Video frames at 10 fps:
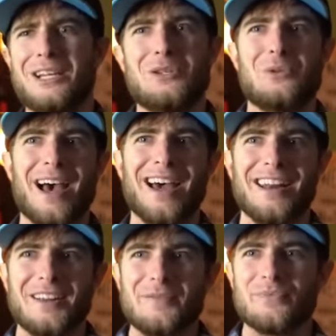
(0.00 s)
I can do
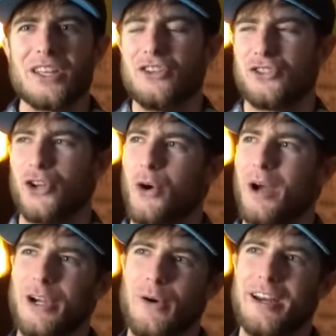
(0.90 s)
that. So
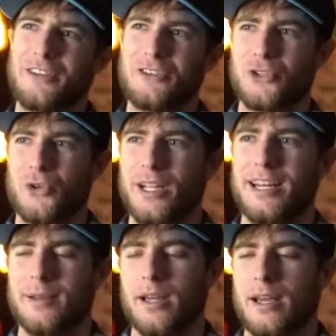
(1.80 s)
I go out on the
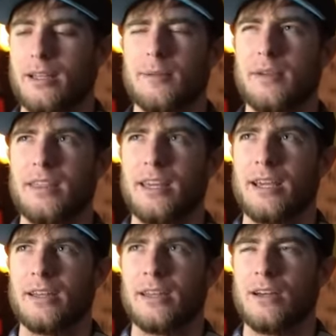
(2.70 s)
street and I'm like, let me think
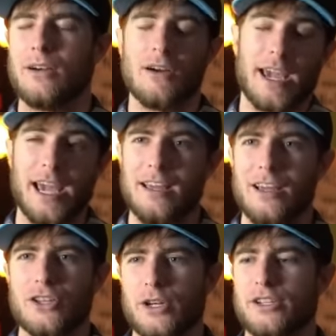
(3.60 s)
how you did. Oh, okay.
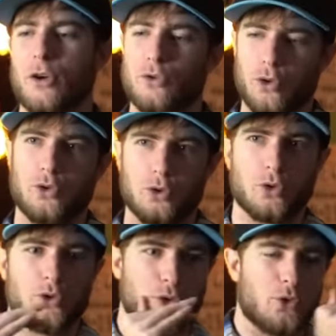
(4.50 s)
So I just go,
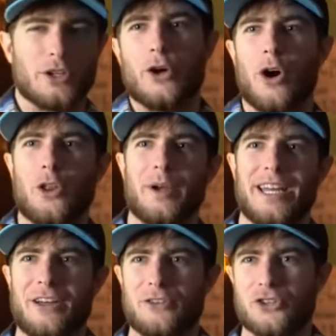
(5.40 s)
you know, all the way
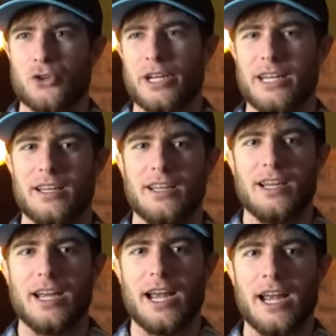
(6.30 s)
down the street.
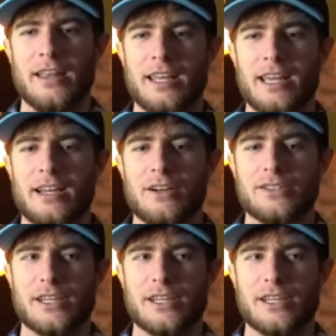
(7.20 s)
And then I